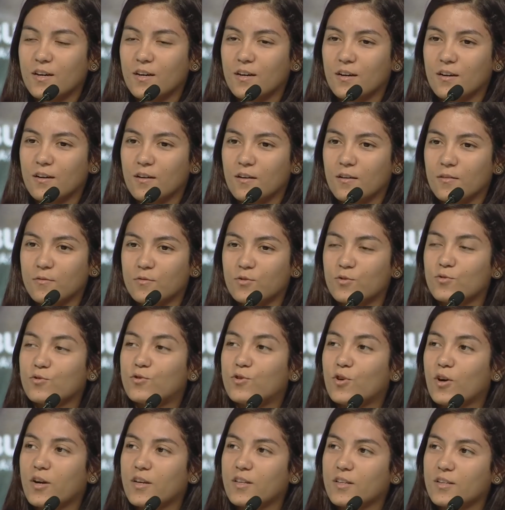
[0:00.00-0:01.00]
to
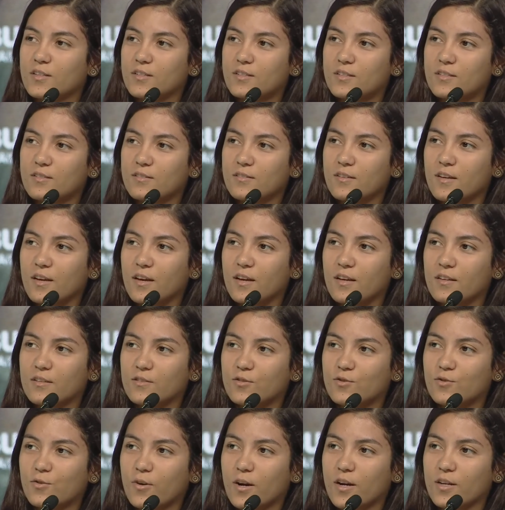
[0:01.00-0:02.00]
join us
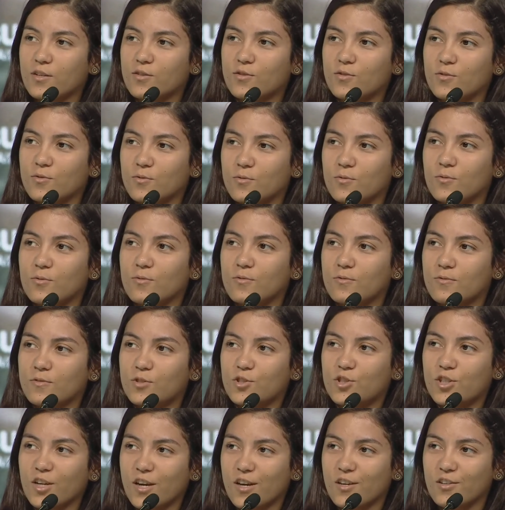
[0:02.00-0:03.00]
and try to
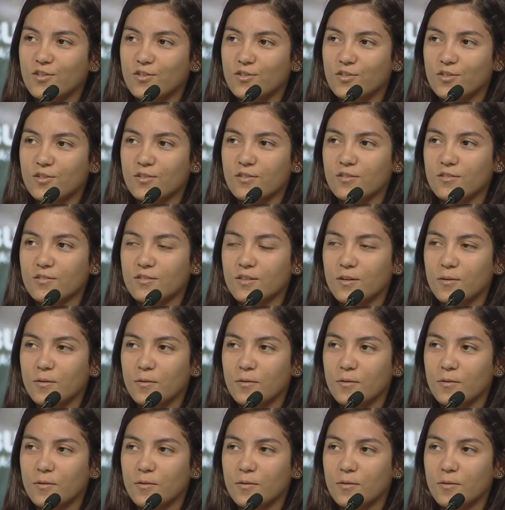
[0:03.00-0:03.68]
change